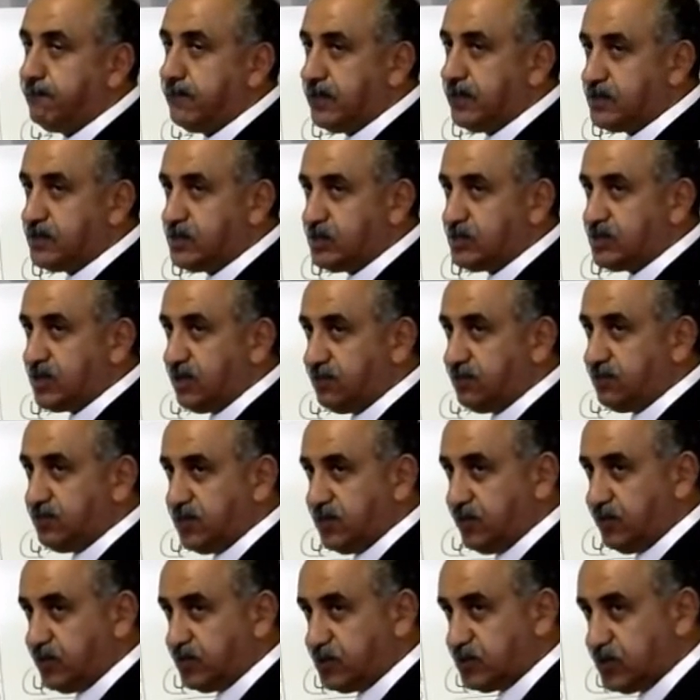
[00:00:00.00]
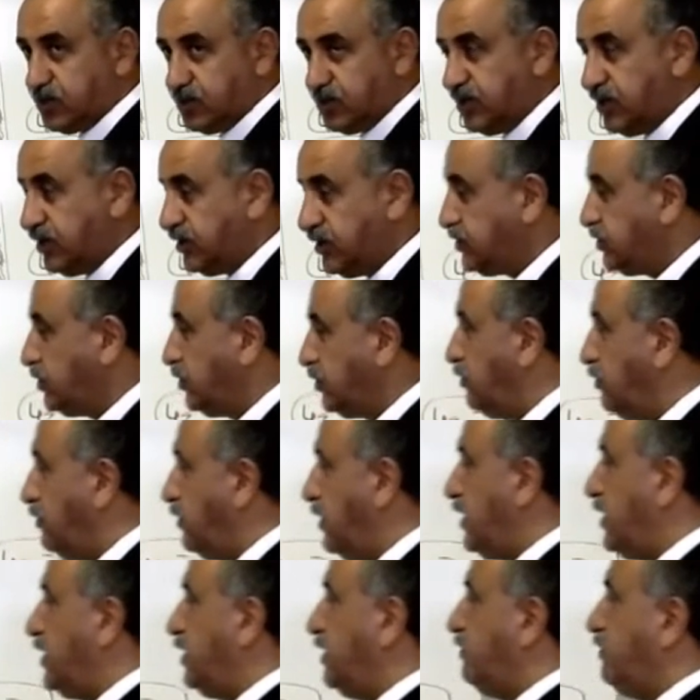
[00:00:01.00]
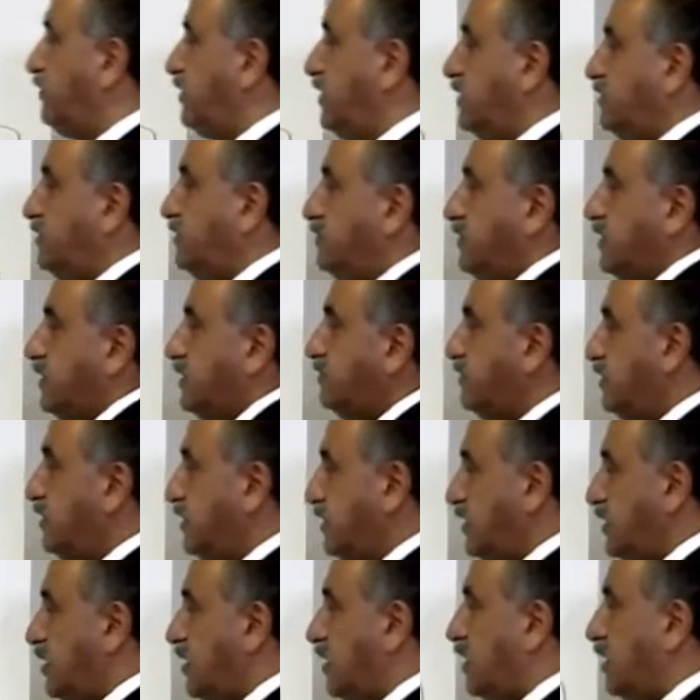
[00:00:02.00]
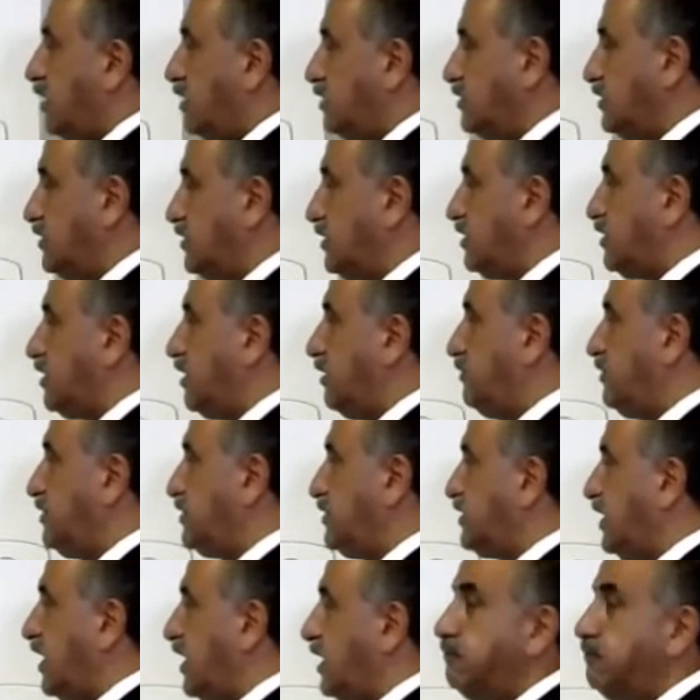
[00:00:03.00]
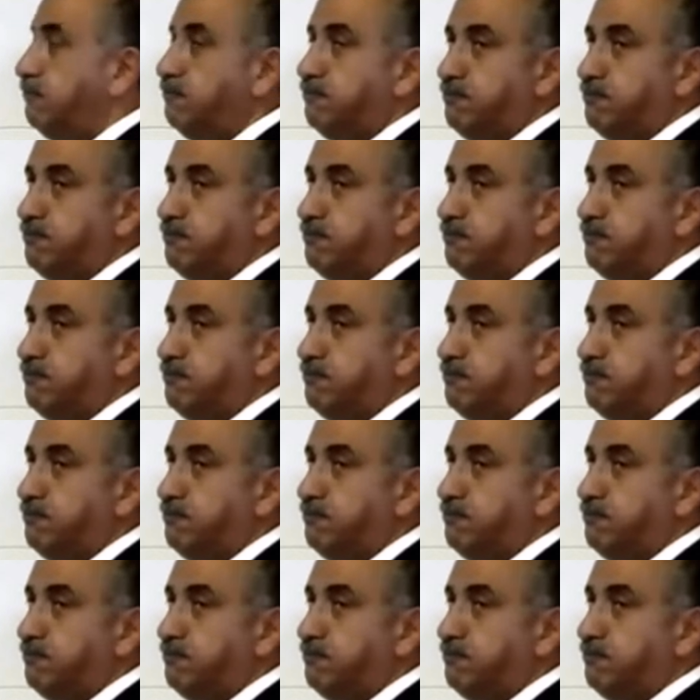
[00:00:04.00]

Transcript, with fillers: This is something which is going to hit you very, very, very, very hard in the coming time.